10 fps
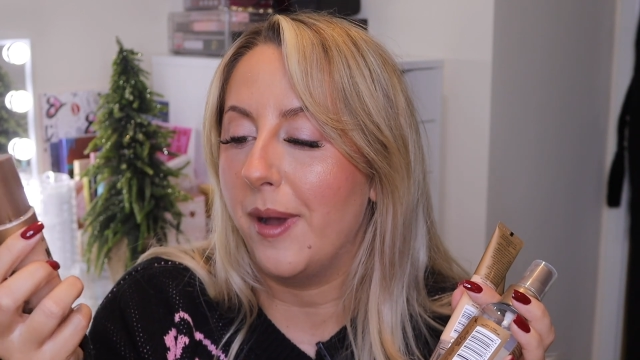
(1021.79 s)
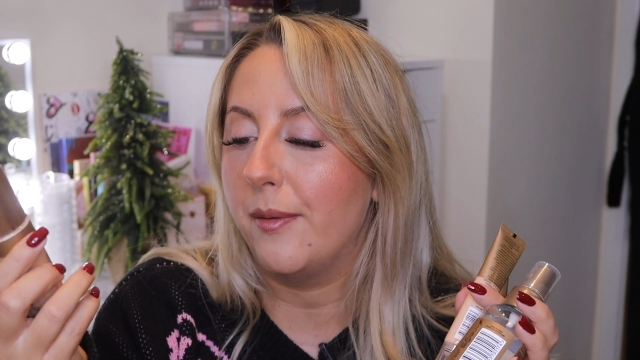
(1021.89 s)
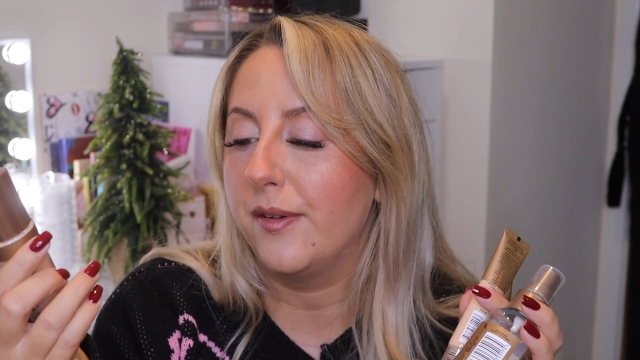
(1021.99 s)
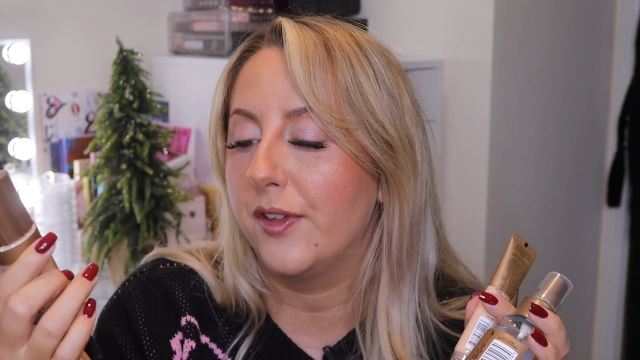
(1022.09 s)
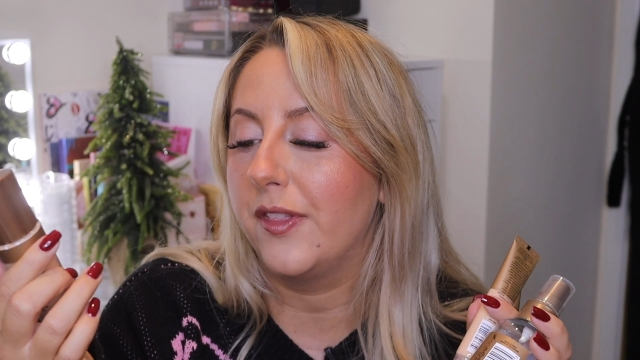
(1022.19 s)

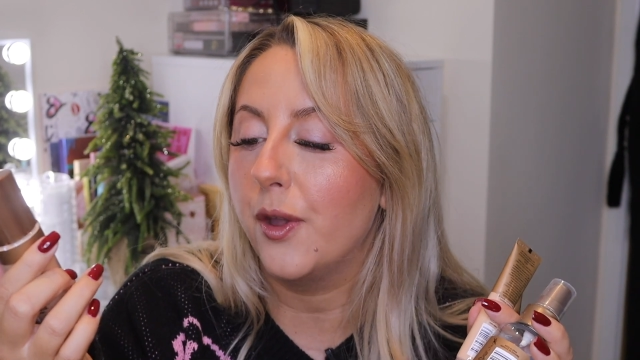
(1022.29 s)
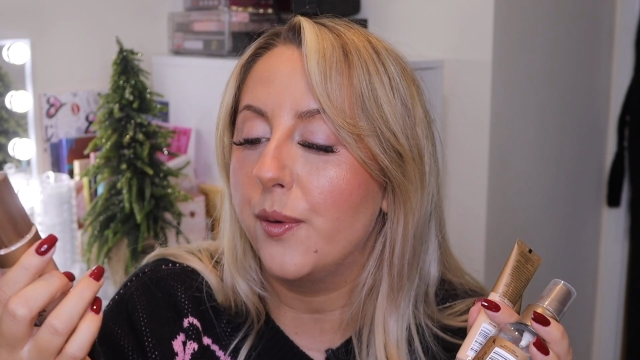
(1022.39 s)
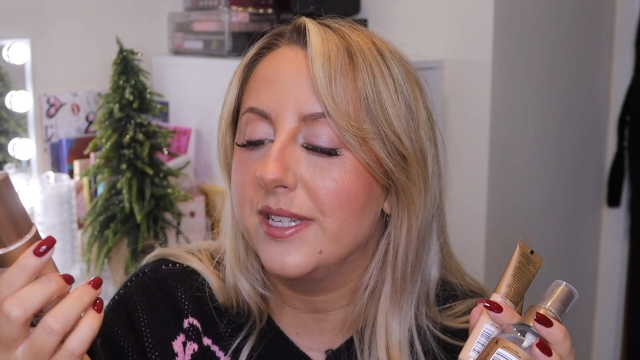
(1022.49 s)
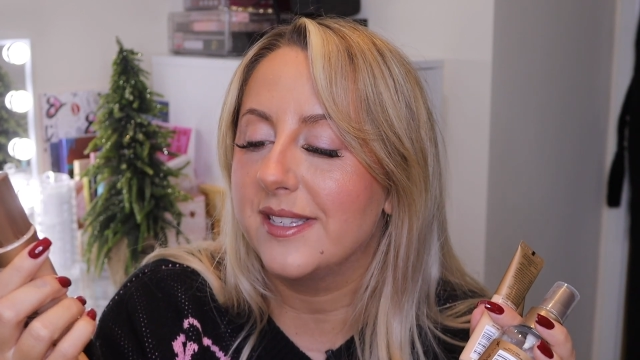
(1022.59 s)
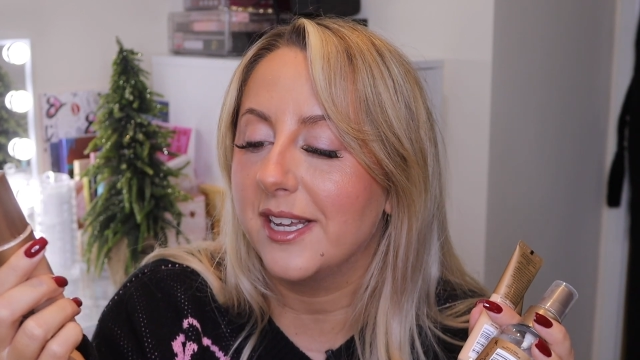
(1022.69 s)
However, they
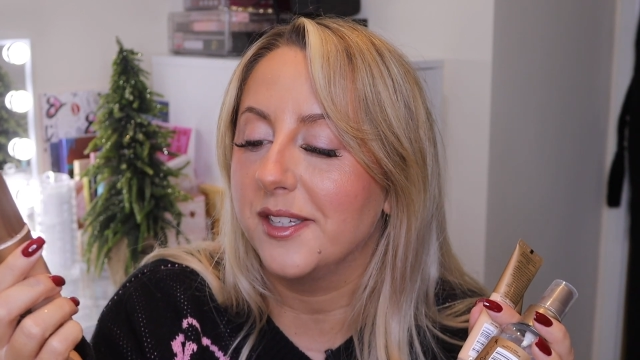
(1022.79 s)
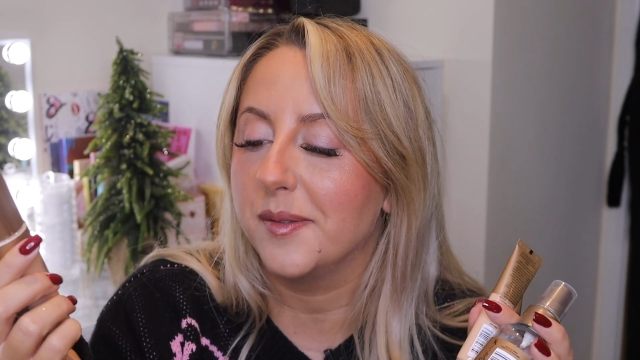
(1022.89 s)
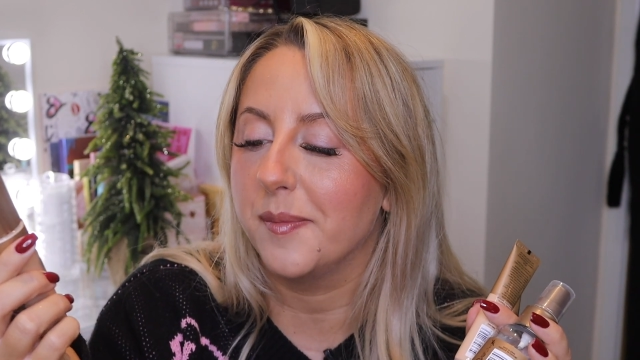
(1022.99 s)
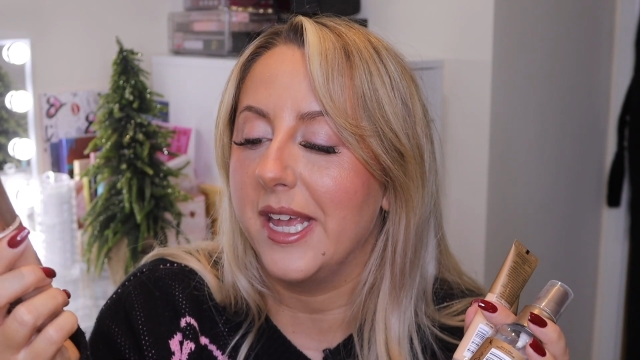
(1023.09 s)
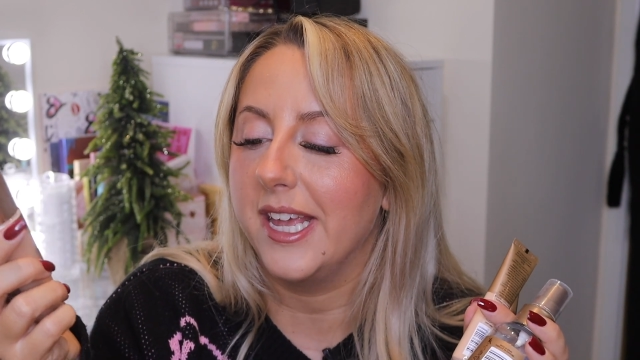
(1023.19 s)
always
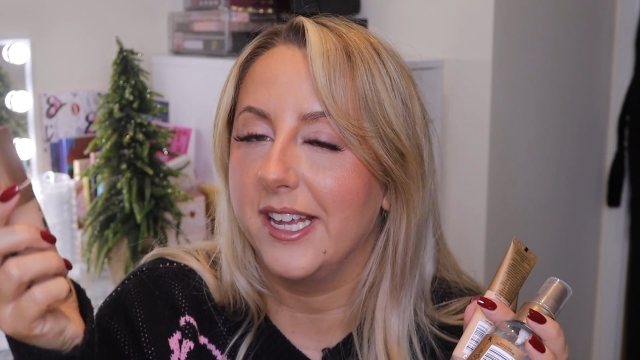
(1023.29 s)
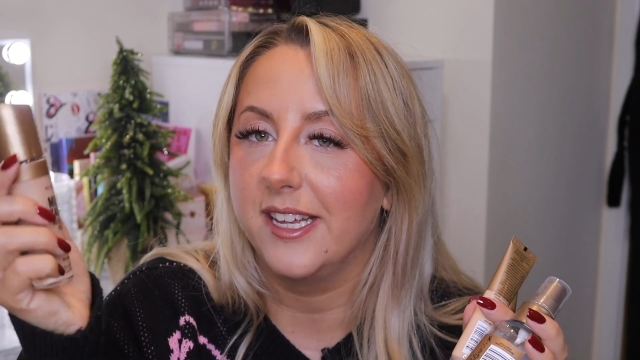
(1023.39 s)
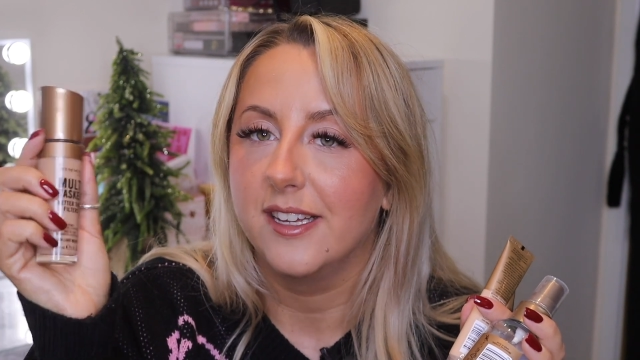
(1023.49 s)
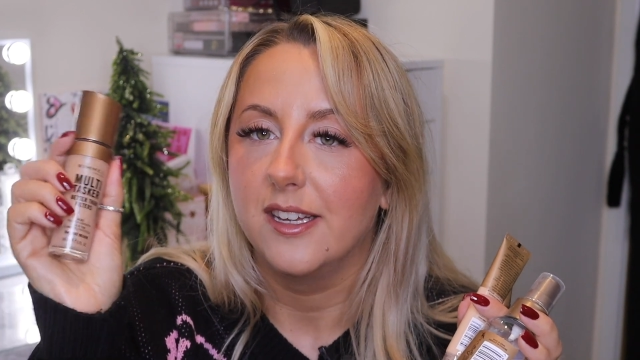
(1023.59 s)
send me,